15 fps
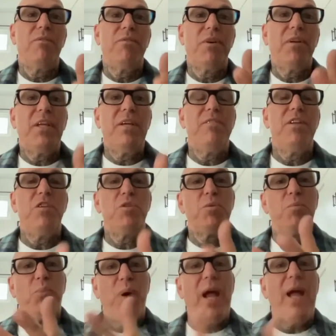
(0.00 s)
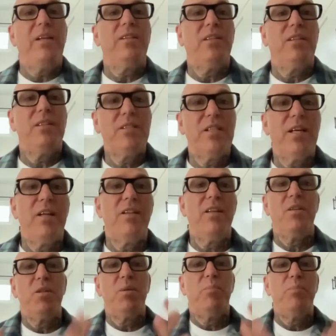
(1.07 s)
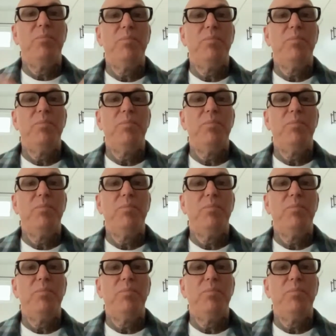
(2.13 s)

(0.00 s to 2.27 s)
forgiveness practice that the